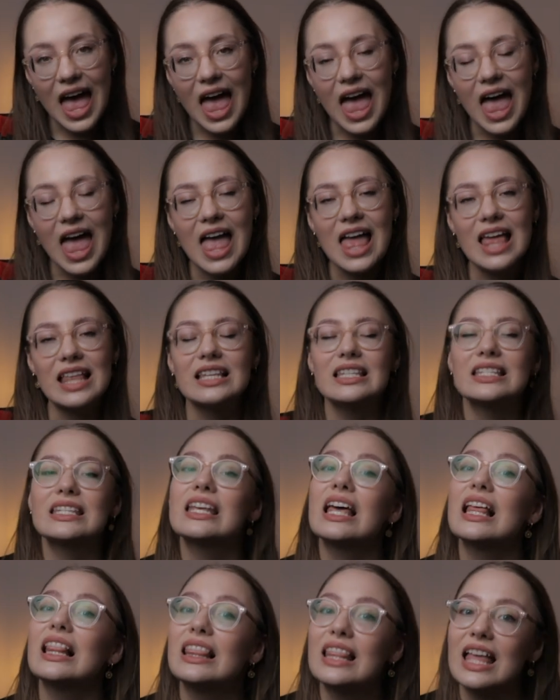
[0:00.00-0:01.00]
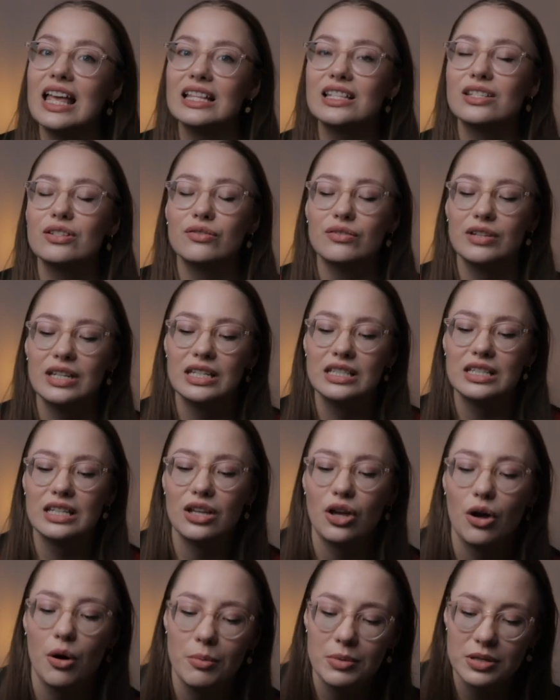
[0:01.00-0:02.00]
And let's read
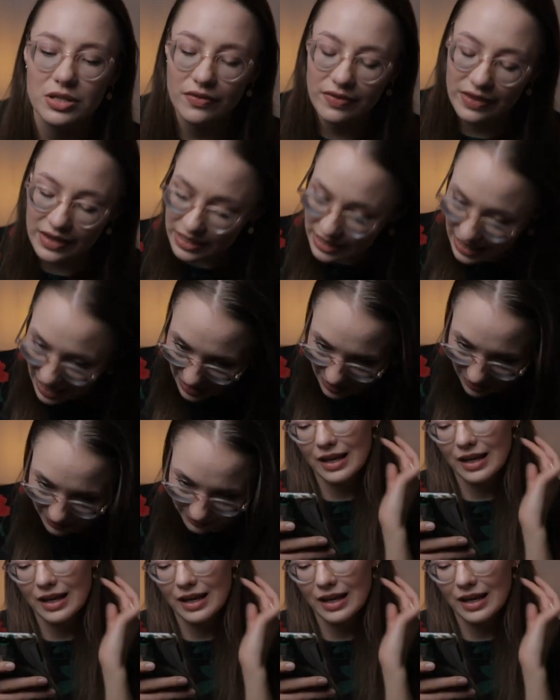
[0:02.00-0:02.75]
the comment of the day.